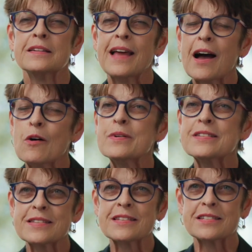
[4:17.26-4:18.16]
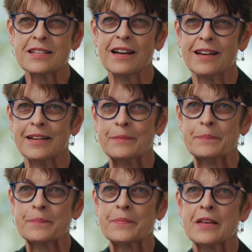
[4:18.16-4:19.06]
Now is the time
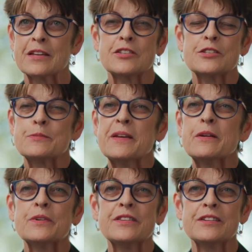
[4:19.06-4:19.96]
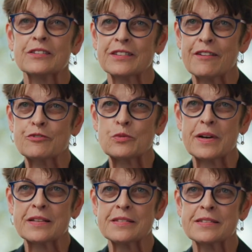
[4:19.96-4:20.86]
to speak with your loved
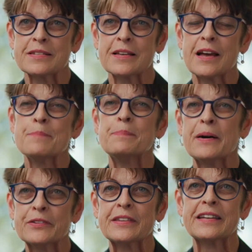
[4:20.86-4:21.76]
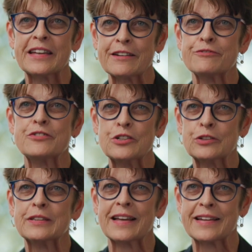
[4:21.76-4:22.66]
ones about the gift
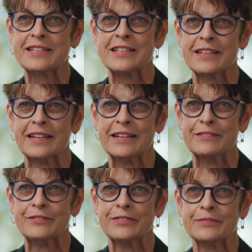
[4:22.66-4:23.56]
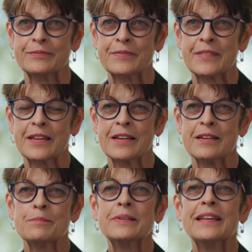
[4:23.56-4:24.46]
you'd like to give.
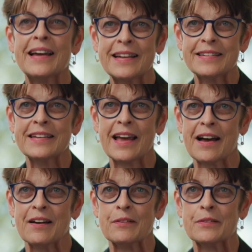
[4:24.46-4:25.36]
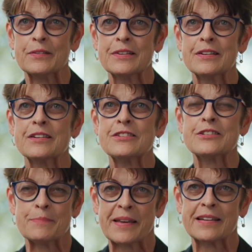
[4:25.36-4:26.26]
Plan now
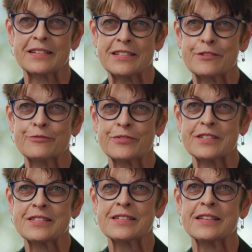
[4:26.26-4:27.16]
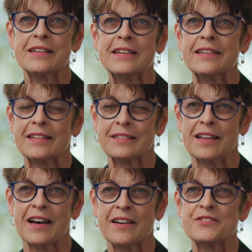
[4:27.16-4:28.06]
to make a difference in the
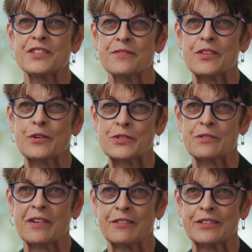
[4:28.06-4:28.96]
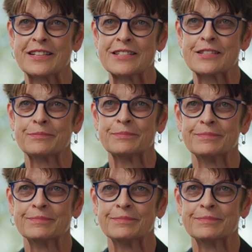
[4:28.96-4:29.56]
lives of those around us.